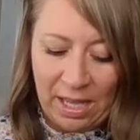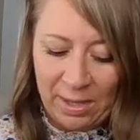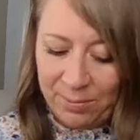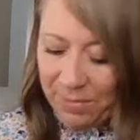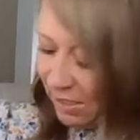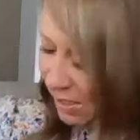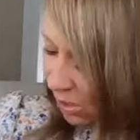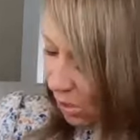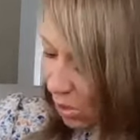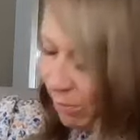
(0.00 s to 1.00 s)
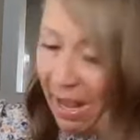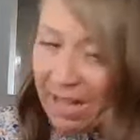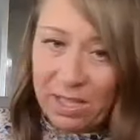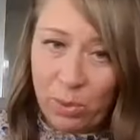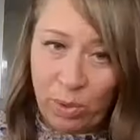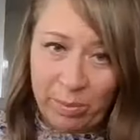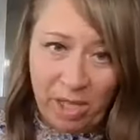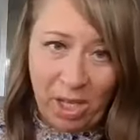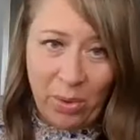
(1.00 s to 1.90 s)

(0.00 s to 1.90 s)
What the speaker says: the silicone mask will be